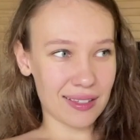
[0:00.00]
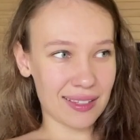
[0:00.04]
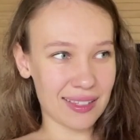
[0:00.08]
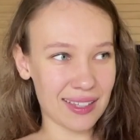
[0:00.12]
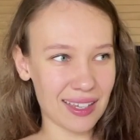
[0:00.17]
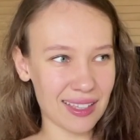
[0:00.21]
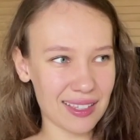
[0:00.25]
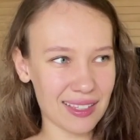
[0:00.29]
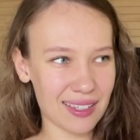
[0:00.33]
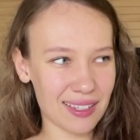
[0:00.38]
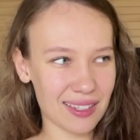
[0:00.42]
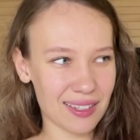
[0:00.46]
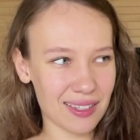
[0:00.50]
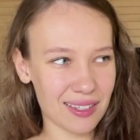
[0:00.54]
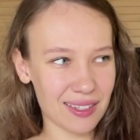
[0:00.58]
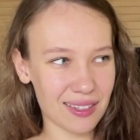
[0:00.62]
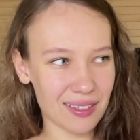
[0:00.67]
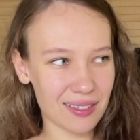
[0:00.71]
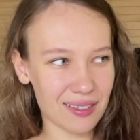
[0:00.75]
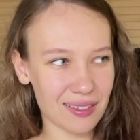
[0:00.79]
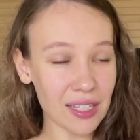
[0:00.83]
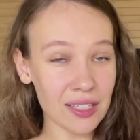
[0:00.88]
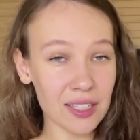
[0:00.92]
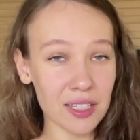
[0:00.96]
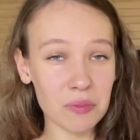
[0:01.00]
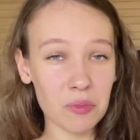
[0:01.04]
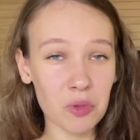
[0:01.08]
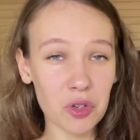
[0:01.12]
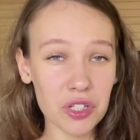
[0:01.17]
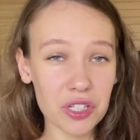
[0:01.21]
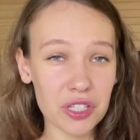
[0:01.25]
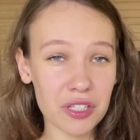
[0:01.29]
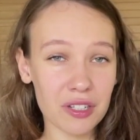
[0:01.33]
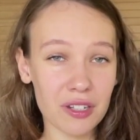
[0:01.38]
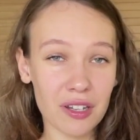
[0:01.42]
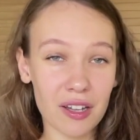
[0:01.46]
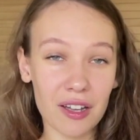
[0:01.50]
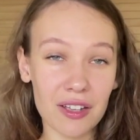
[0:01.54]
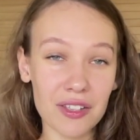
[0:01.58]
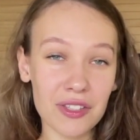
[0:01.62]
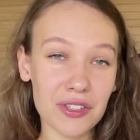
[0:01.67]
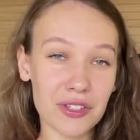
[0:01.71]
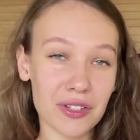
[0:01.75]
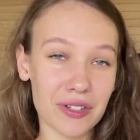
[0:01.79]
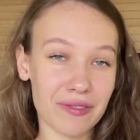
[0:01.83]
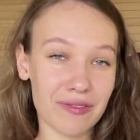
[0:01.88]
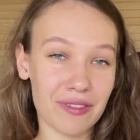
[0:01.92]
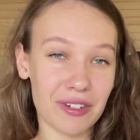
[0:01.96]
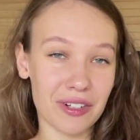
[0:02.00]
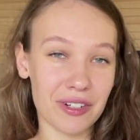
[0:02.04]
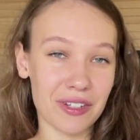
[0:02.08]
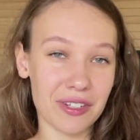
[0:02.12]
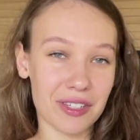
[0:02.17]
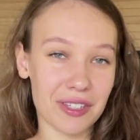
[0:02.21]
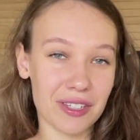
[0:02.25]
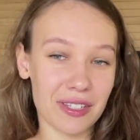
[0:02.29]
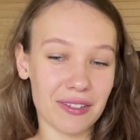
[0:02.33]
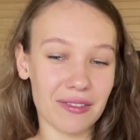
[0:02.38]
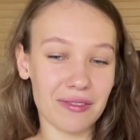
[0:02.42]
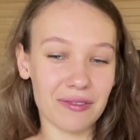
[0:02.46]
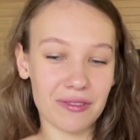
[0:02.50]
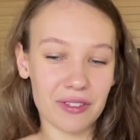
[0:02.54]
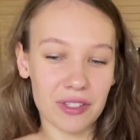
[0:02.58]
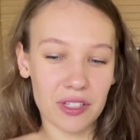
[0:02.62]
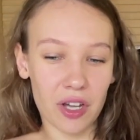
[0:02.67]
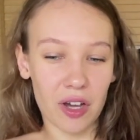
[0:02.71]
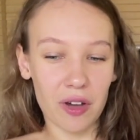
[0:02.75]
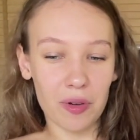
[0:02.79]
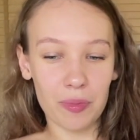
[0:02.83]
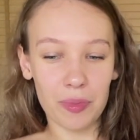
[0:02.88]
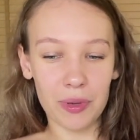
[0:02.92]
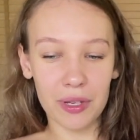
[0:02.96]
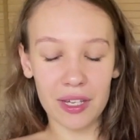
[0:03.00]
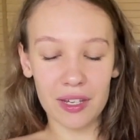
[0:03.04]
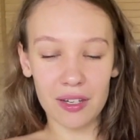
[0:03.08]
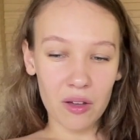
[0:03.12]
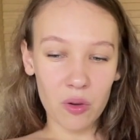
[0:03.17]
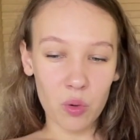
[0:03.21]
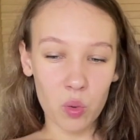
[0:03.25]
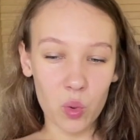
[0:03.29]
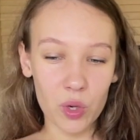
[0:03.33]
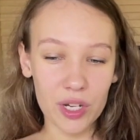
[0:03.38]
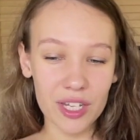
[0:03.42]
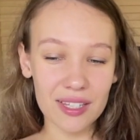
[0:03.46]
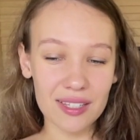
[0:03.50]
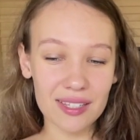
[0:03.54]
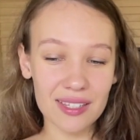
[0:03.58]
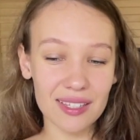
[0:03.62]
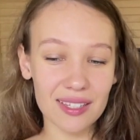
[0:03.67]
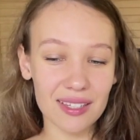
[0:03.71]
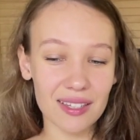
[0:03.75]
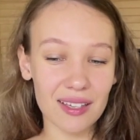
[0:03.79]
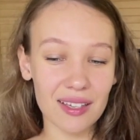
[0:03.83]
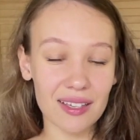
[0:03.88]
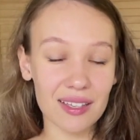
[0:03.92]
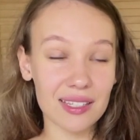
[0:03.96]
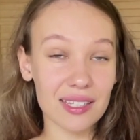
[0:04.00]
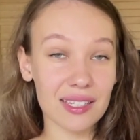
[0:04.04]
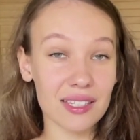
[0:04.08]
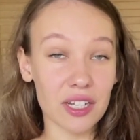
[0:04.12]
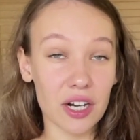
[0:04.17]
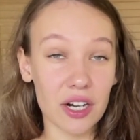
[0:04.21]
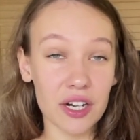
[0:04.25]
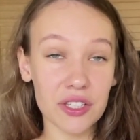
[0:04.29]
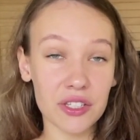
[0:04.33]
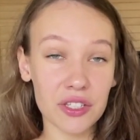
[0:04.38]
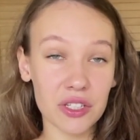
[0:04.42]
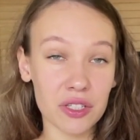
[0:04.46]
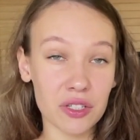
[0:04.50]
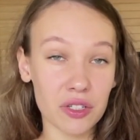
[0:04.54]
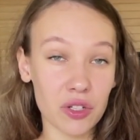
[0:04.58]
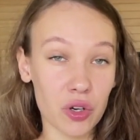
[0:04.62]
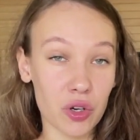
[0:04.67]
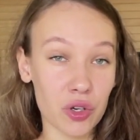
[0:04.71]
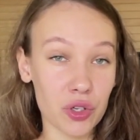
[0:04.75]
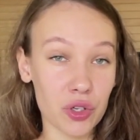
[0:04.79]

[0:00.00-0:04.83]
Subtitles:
That's the most controversial topic with starting your